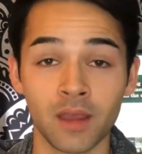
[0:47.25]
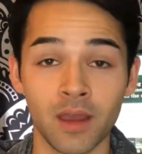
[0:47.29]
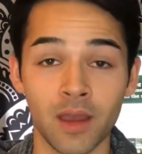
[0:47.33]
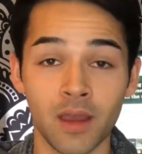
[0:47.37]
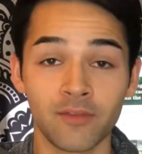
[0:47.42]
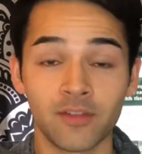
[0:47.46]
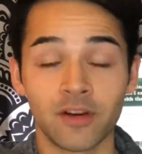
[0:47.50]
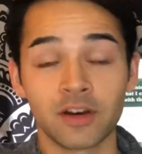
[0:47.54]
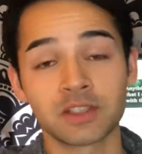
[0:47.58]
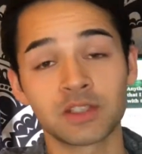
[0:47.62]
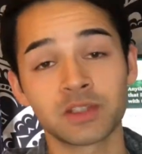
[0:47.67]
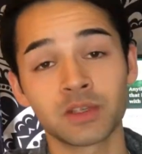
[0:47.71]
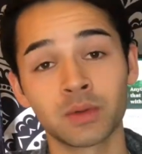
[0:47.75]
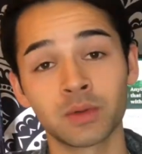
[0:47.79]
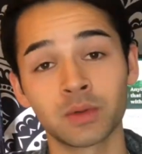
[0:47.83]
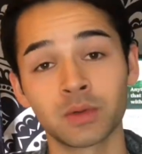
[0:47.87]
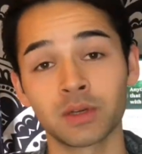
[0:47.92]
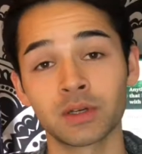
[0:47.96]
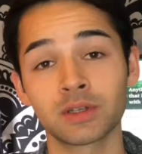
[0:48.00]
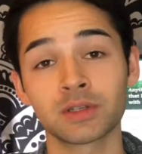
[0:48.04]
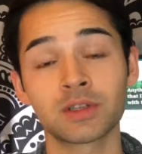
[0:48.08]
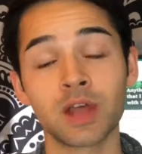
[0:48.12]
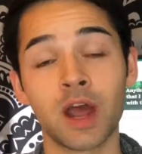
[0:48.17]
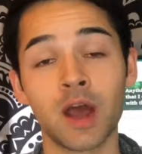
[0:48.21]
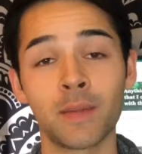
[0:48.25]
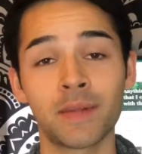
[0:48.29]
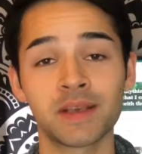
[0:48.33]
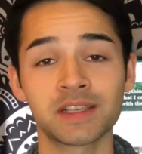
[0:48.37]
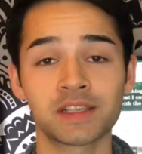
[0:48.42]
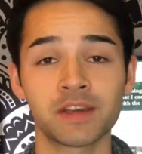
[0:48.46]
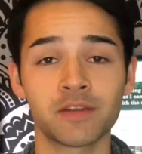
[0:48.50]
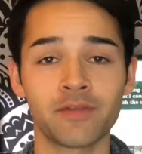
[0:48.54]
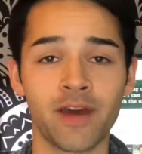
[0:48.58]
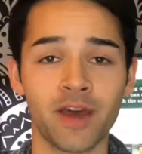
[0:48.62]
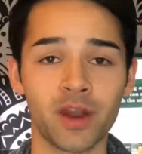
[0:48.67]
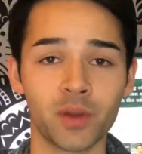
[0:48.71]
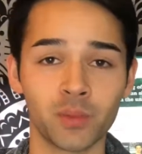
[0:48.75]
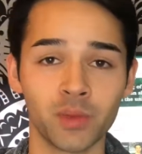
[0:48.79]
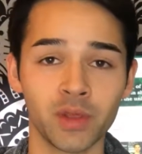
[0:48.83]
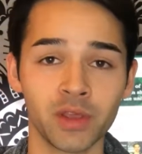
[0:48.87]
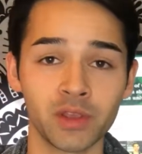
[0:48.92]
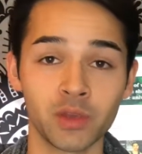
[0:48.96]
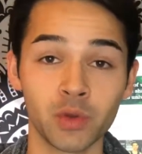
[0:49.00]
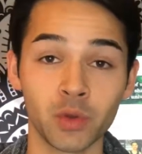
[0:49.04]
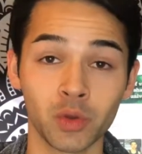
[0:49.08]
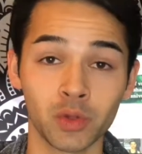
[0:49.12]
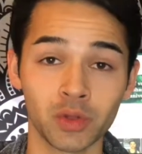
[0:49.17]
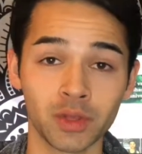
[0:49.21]
I've also taught myself how to play
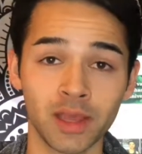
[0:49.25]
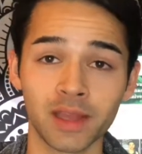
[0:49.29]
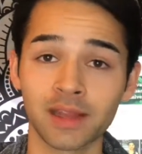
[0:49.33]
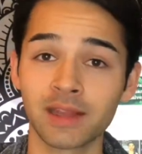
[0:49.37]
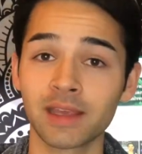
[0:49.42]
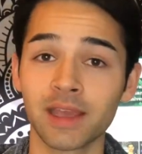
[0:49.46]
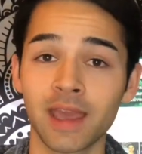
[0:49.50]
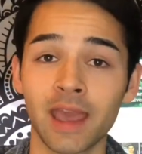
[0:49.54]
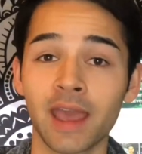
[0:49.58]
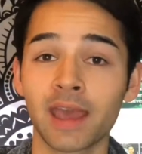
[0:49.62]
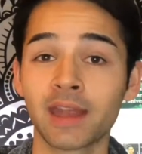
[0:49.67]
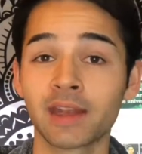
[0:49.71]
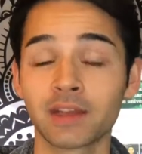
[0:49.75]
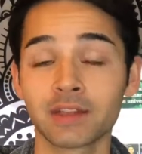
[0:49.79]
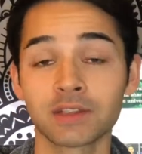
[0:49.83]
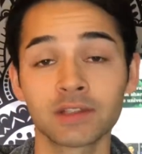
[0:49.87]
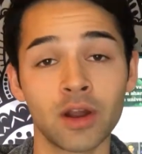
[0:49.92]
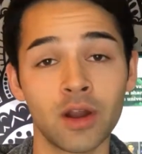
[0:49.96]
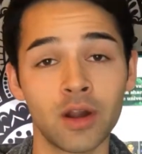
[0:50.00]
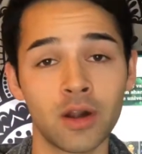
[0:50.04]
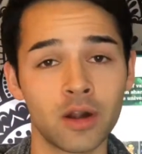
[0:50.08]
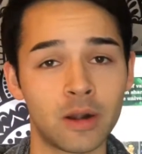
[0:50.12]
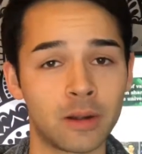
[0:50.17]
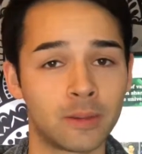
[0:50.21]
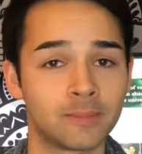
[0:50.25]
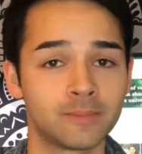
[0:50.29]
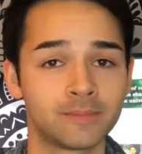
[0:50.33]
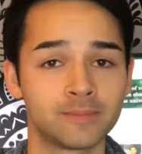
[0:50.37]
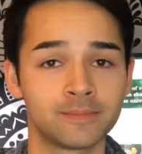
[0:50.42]
ukulele and guitar.